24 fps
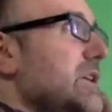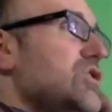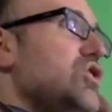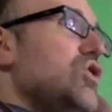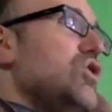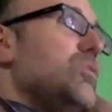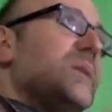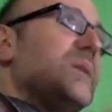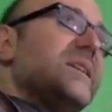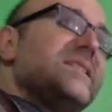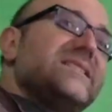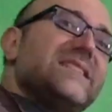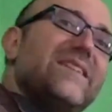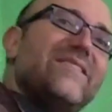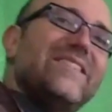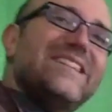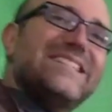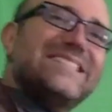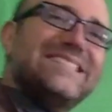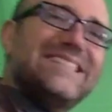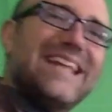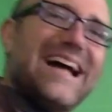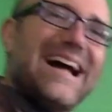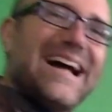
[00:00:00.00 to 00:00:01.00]
2 plus 7 is
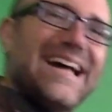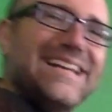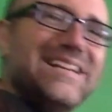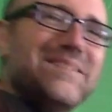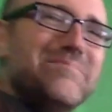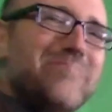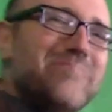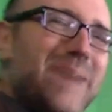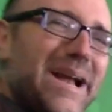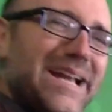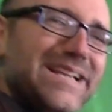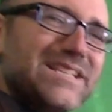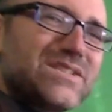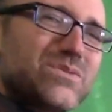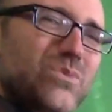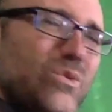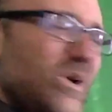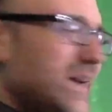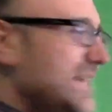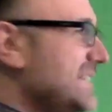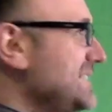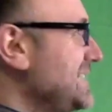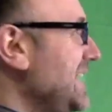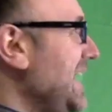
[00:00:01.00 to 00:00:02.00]
9, minus
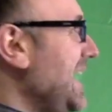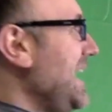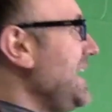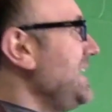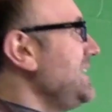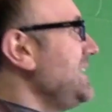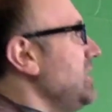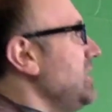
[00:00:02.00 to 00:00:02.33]
1 is 8